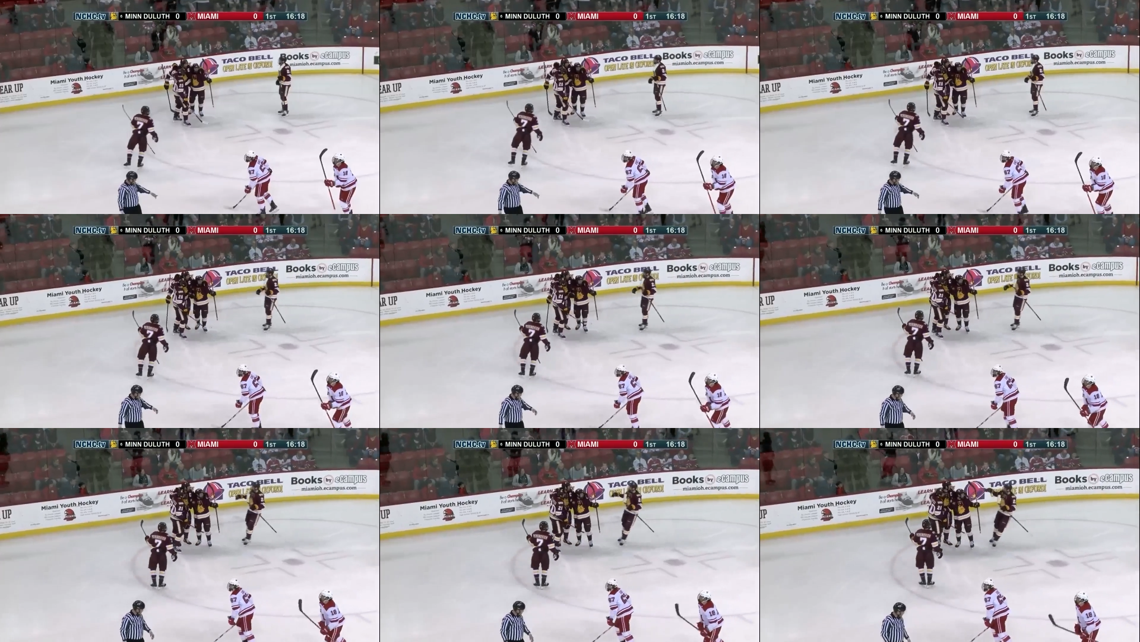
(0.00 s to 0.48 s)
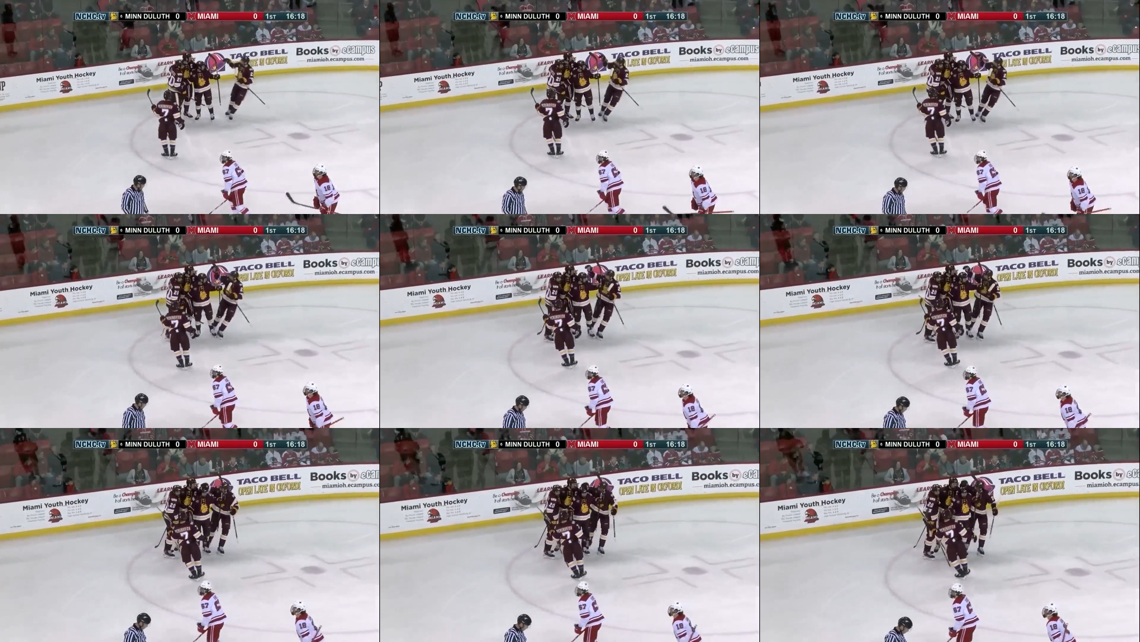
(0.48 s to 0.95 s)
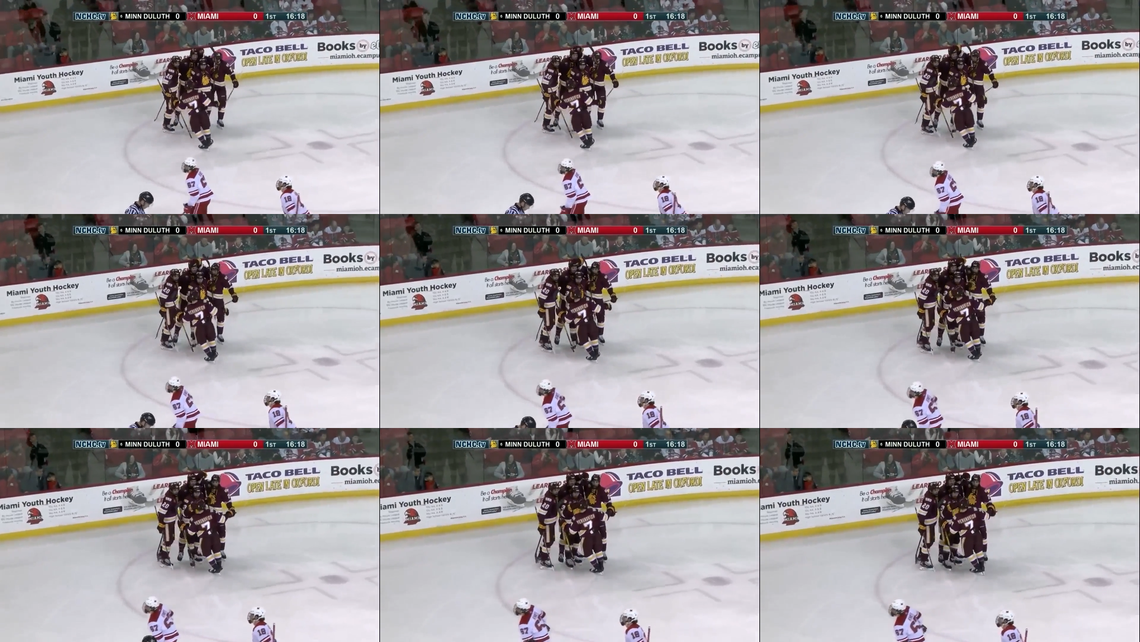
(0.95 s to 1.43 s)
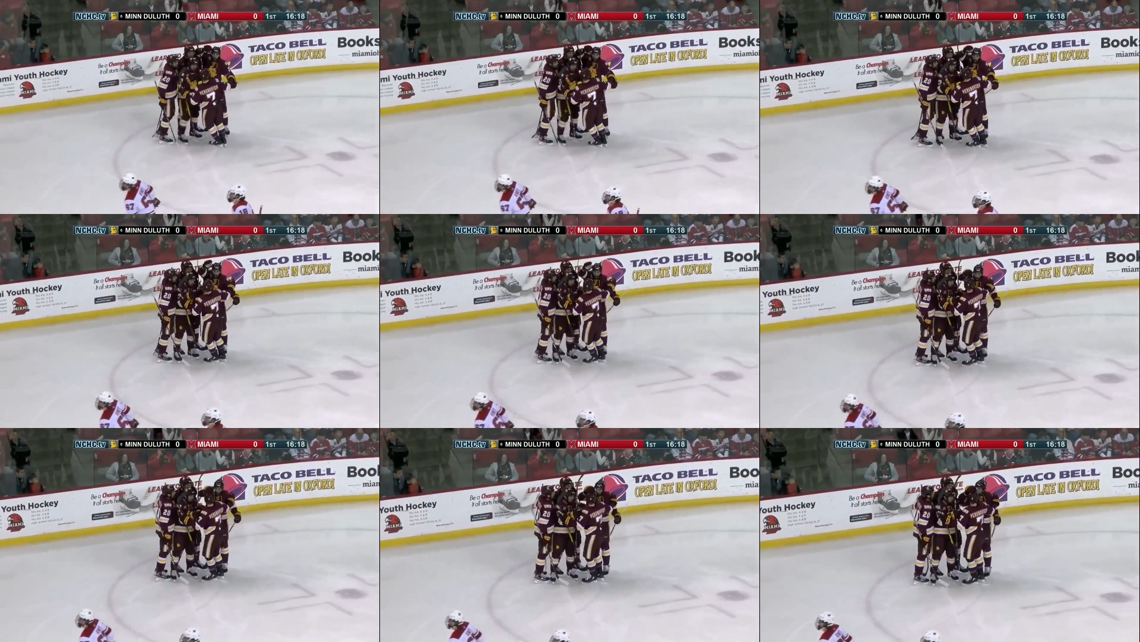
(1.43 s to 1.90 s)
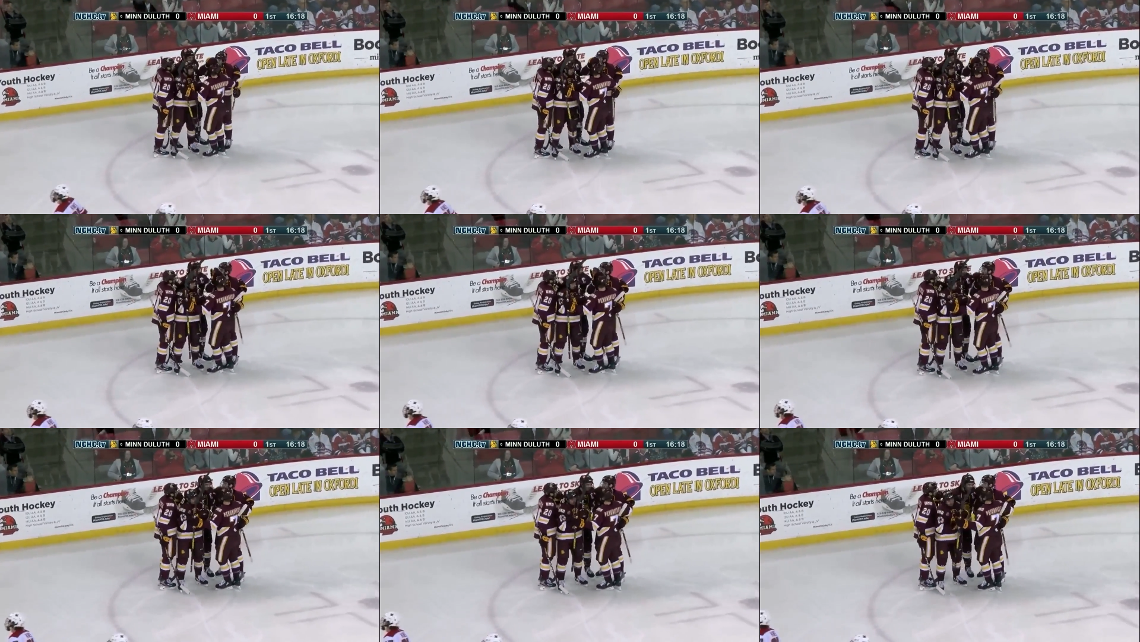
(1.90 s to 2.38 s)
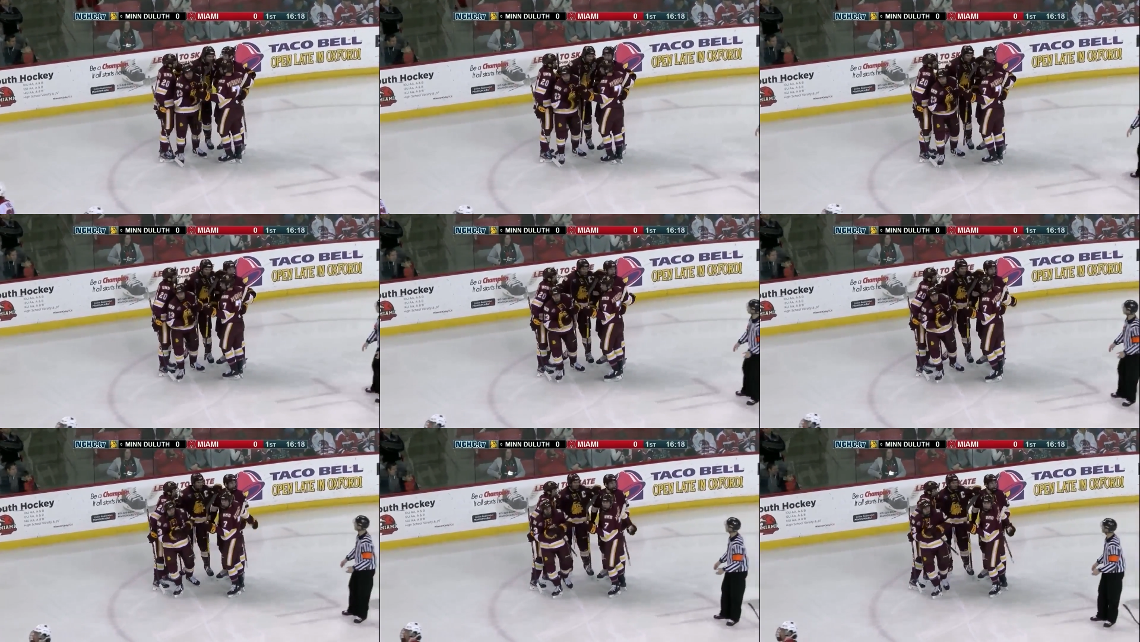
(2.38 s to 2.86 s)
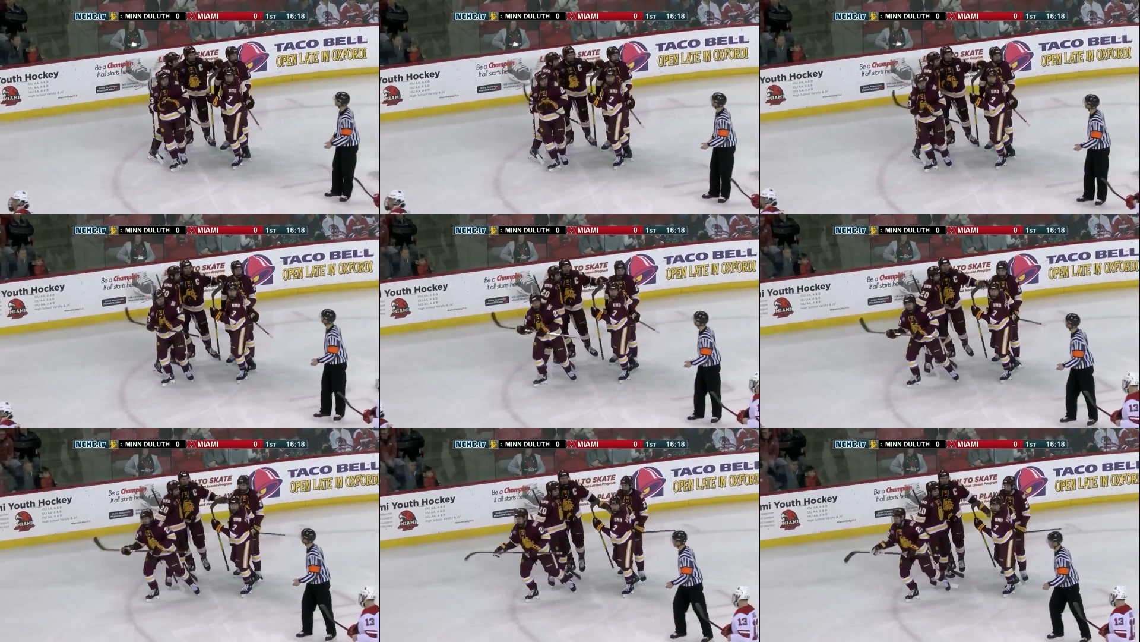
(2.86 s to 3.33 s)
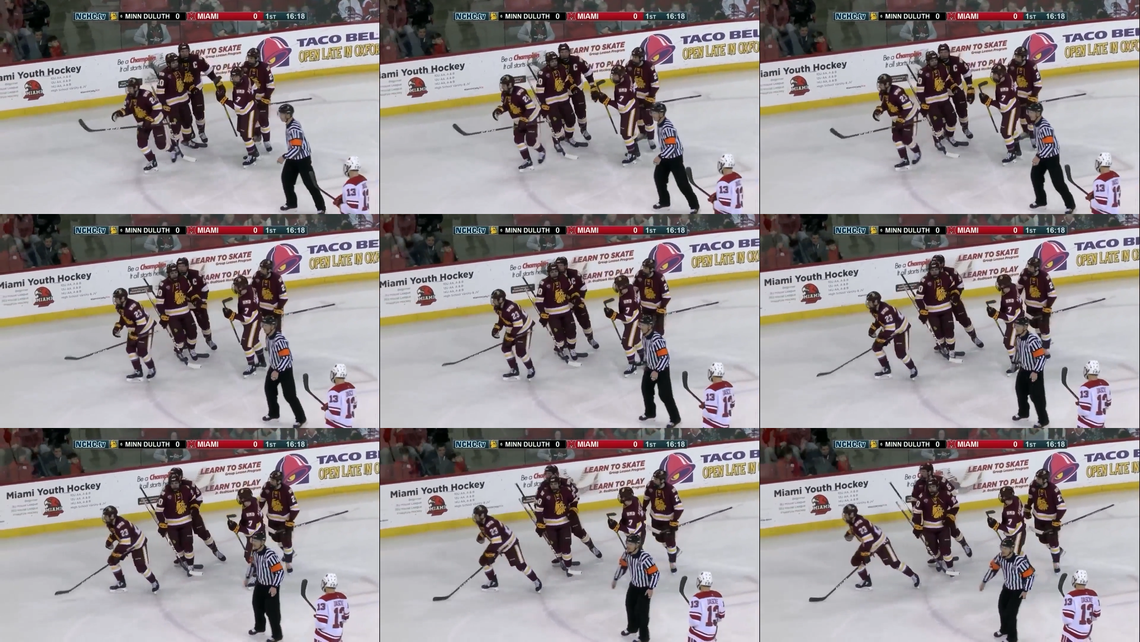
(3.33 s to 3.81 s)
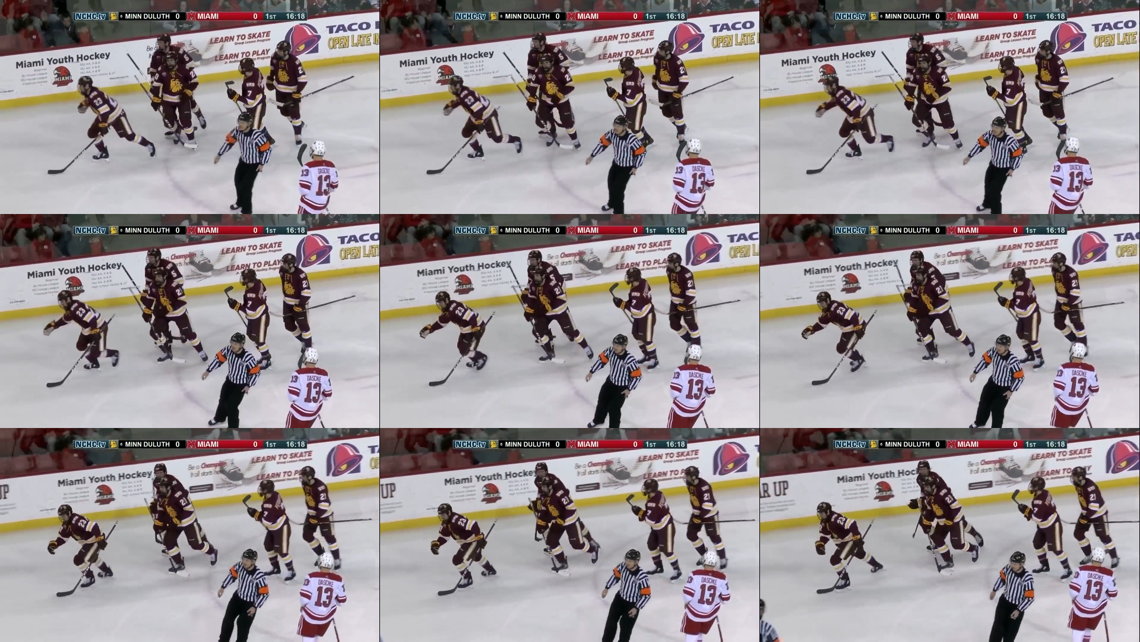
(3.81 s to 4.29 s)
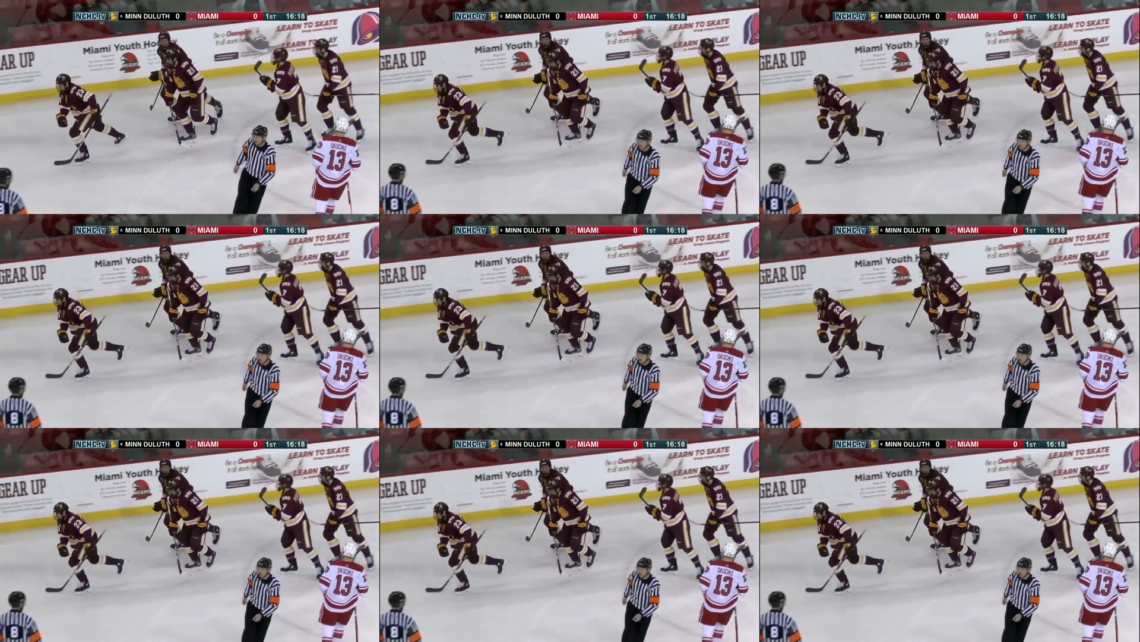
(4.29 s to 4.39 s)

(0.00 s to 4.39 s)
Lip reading: (no speaker visible)